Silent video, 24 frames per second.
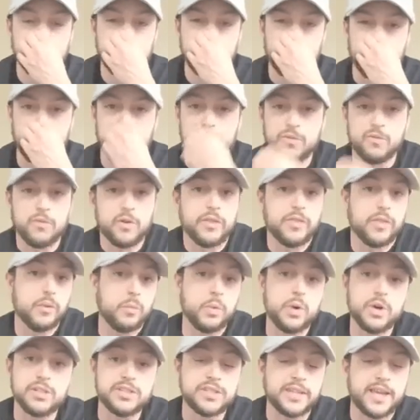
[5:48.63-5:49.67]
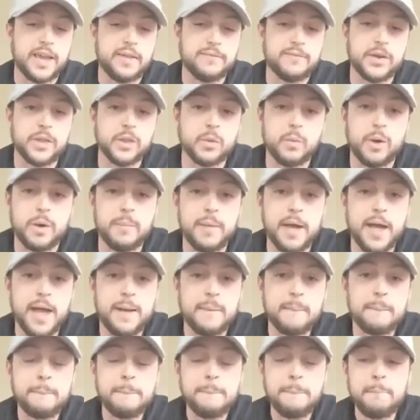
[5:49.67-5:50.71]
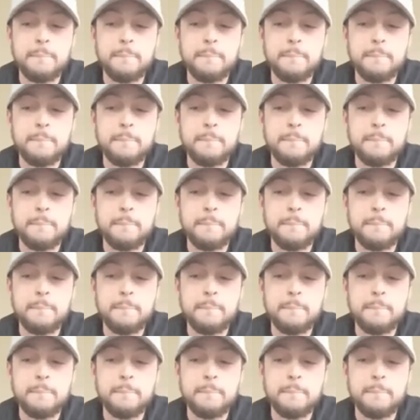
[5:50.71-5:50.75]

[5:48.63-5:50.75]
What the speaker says: You know, they run in the woods. They can't find their way back.